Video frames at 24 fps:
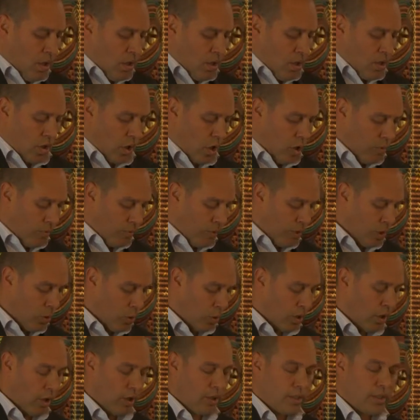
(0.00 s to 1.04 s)
So hopefully
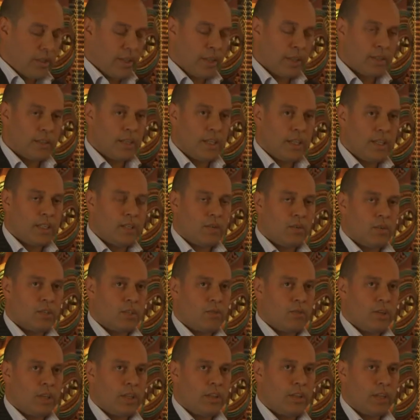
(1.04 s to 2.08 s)
all those things lead to a
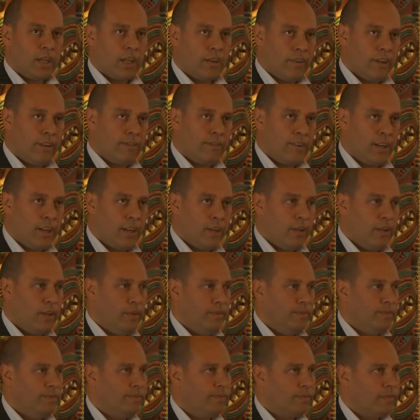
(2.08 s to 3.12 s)
strengthening of our whānau.
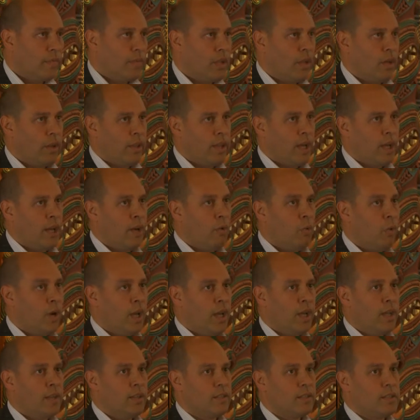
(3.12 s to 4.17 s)
There are
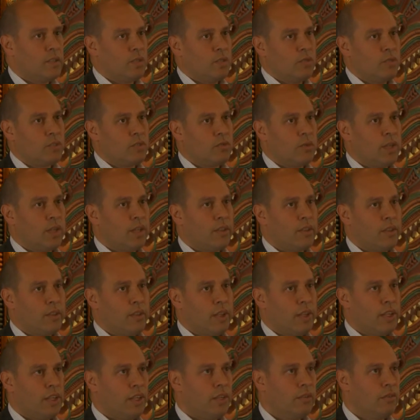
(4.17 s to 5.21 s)
ways to strengthen
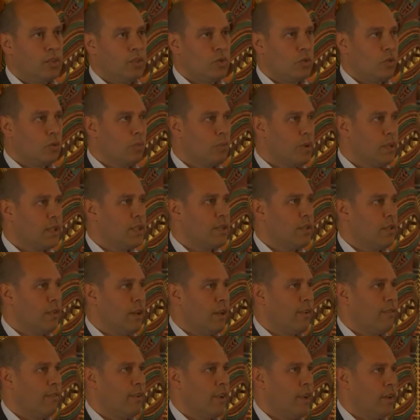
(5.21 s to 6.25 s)
the individual bits of
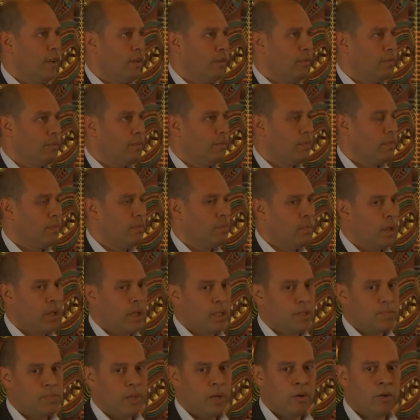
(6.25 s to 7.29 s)
our whānau. But
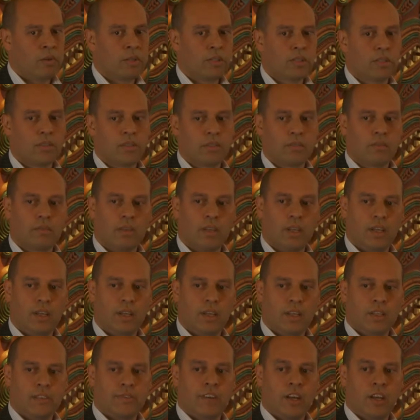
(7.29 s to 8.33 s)
as parents,
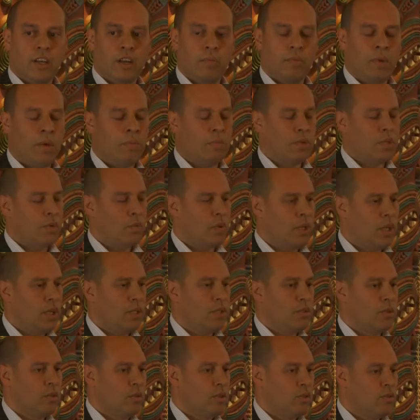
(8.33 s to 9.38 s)
as whānau members, we
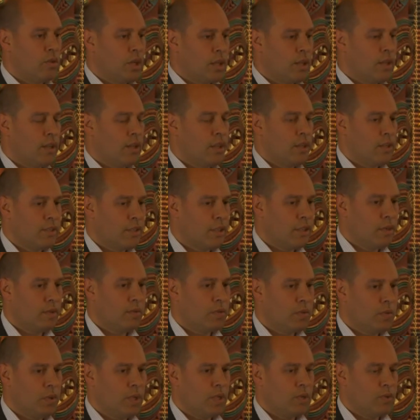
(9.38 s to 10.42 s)
need to strengthen
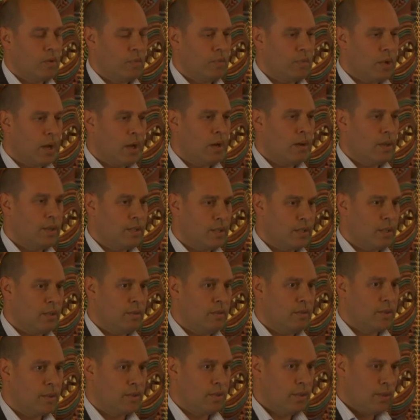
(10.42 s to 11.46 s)
ourselves. We need to empower
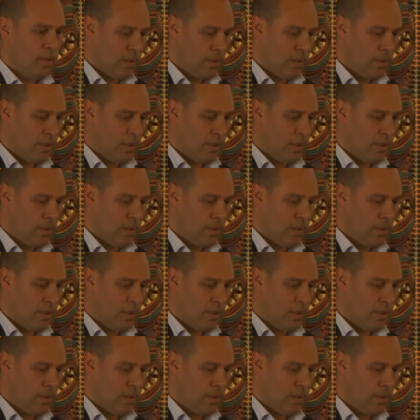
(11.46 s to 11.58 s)
ourselves.